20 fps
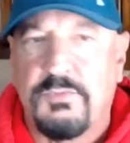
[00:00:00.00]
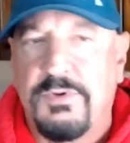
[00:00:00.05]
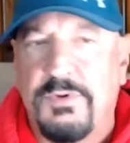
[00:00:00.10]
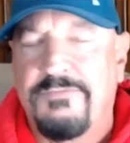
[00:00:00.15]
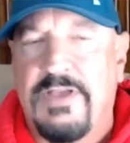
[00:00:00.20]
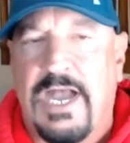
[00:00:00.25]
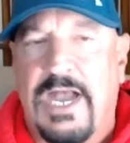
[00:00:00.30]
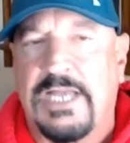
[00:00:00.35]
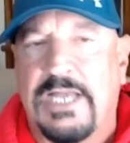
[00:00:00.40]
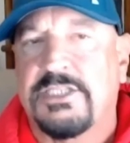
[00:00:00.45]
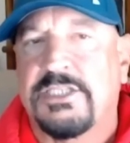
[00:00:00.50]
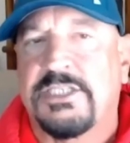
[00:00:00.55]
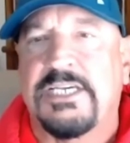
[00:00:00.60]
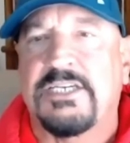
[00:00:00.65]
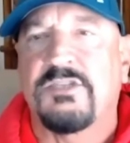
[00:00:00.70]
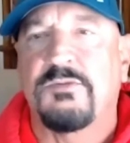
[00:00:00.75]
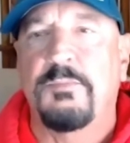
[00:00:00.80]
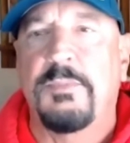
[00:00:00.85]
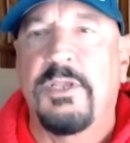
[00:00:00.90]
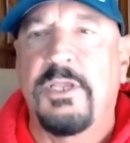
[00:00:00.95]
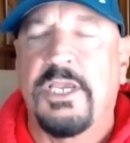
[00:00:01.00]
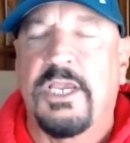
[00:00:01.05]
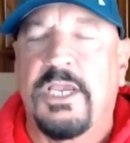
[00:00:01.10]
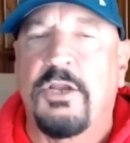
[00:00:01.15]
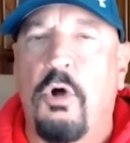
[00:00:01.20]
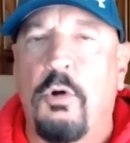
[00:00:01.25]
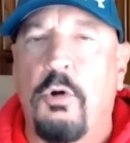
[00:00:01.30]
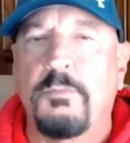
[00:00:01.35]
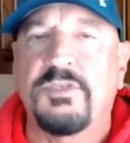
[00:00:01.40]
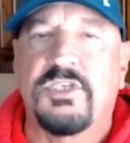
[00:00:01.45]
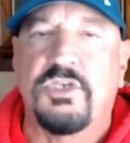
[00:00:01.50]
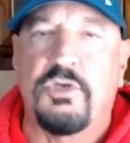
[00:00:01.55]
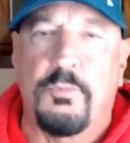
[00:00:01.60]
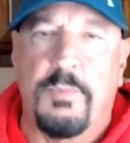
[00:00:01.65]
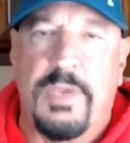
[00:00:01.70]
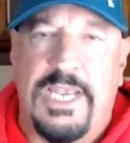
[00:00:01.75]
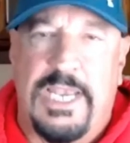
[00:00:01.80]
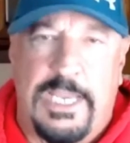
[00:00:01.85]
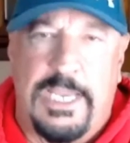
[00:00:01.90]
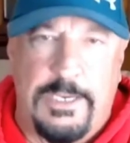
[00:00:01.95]
we've got 6 million homes too
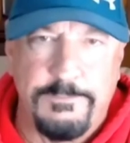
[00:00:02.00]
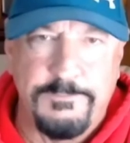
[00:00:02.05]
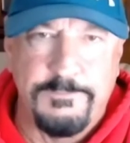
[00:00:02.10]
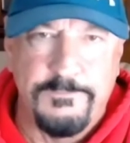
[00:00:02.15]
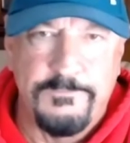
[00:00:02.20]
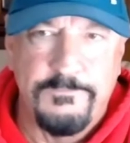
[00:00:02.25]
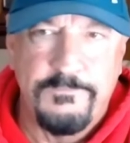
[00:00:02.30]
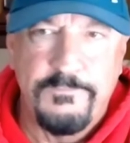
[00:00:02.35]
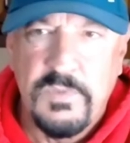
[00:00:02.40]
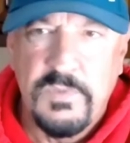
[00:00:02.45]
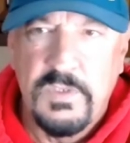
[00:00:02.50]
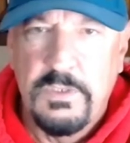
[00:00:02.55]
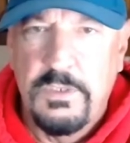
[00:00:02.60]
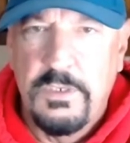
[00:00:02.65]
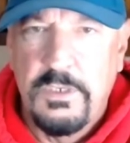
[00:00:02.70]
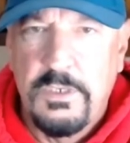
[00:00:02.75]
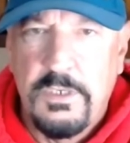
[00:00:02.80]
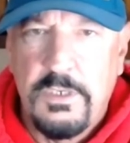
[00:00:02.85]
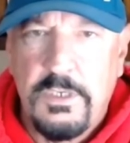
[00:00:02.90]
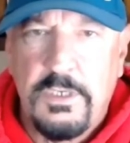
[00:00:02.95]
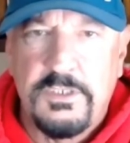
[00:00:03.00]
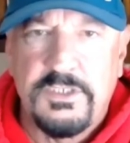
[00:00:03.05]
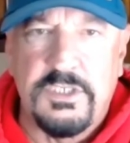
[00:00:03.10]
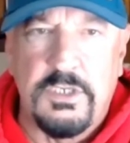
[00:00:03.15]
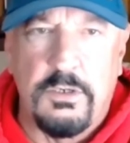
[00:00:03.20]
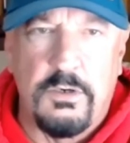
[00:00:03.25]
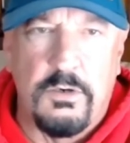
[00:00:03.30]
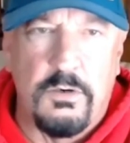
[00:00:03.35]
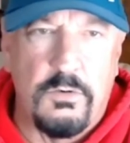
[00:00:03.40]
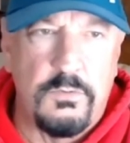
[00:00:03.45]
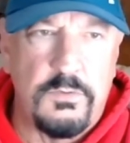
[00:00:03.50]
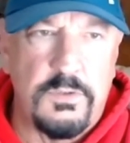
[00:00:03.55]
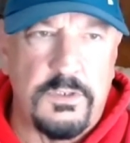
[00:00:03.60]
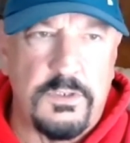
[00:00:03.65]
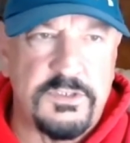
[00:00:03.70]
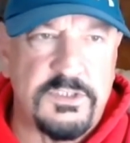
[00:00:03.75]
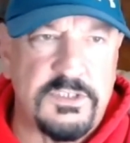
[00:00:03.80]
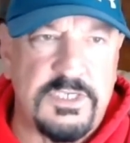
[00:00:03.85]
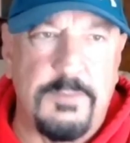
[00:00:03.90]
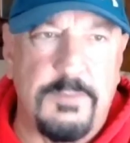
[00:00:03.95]
many. So
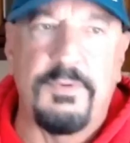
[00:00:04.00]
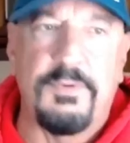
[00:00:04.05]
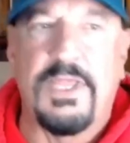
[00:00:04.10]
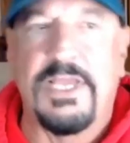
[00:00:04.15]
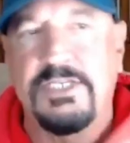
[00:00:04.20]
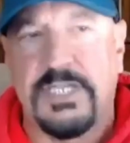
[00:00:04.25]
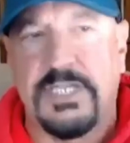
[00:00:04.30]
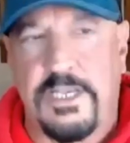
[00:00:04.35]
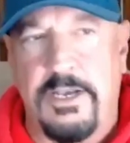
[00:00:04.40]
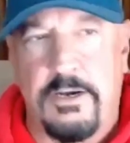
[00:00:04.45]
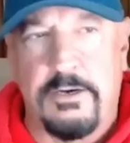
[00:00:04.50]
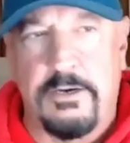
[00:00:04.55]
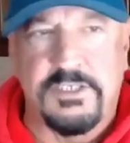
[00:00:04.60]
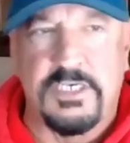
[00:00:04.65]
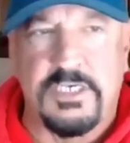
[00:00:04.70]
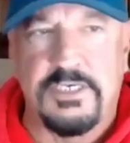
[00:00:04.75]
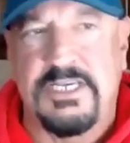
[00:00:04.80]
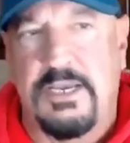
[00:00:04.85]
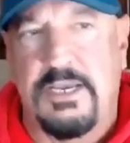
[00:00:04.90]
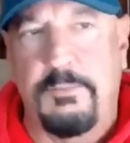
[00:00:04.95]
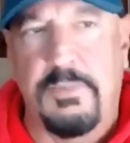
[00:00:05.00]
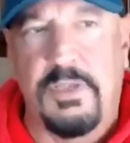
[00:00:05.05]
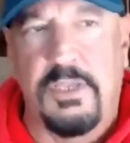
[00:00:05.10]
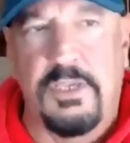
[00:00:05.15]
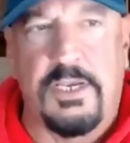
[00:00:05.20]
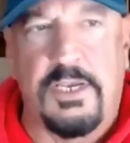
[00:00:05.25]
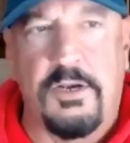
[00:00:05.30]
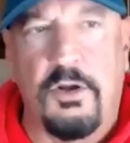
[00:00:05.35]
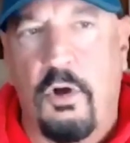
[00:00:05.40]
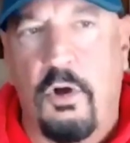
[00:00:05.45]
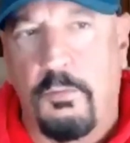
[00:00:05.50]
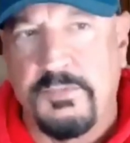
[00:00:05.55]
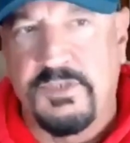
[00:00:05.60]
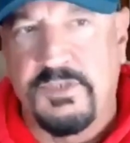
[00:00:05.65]
there's someplace in there's a 10 million home